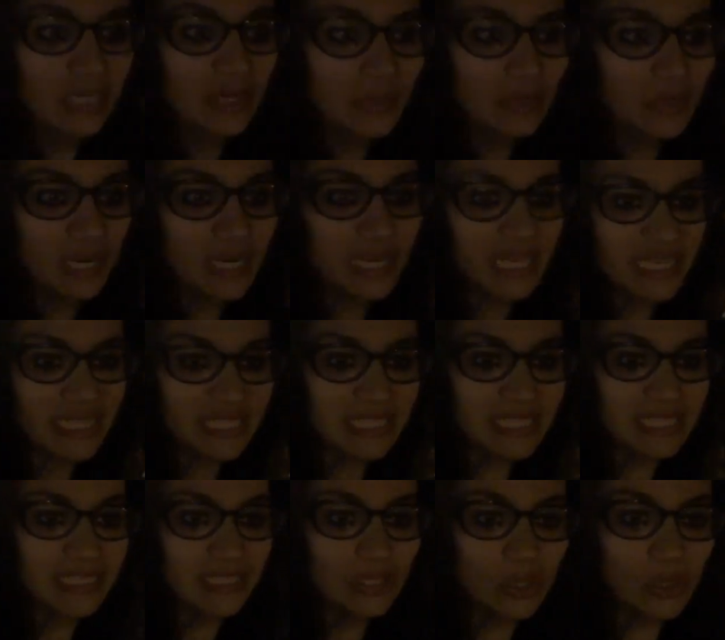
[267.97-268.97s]
when he's a
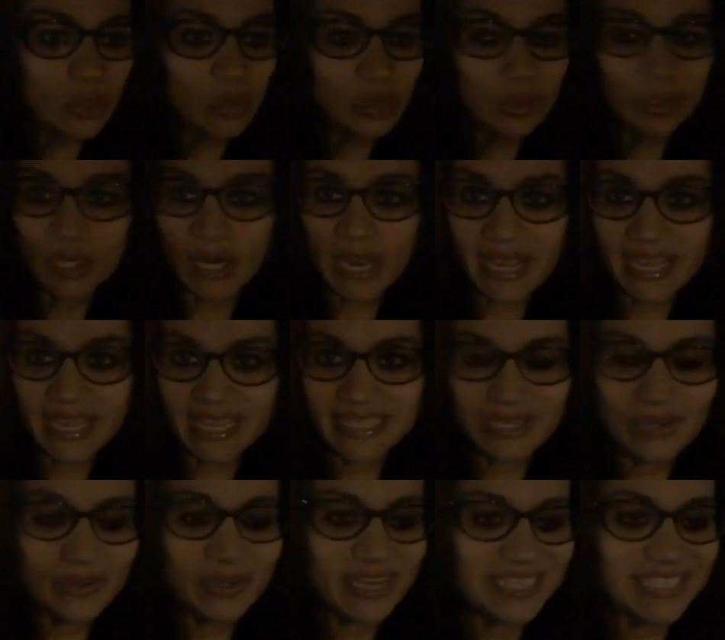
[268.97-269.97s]
little older, I guess
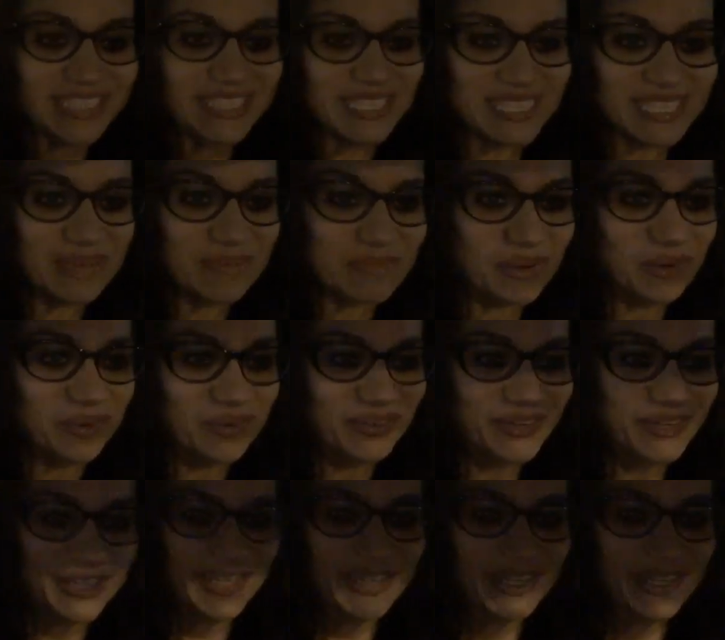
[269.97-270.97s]
he'll get to sleep
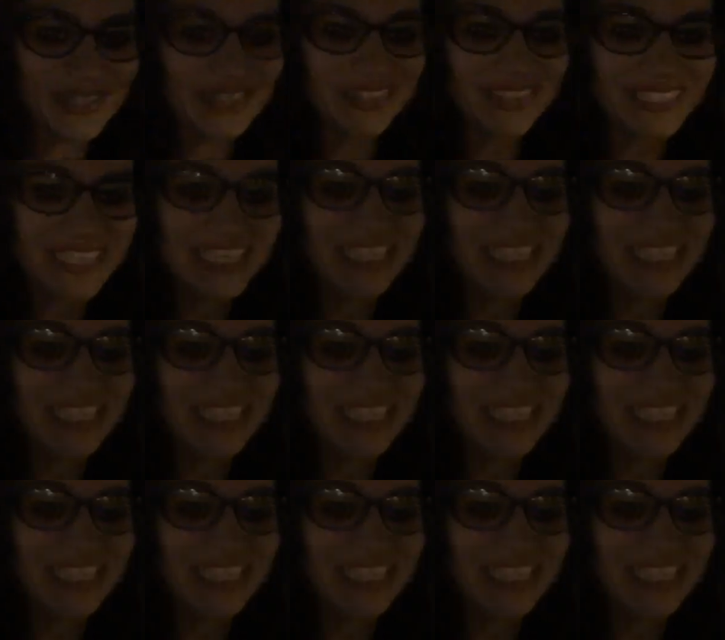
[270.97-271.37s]
over, you know.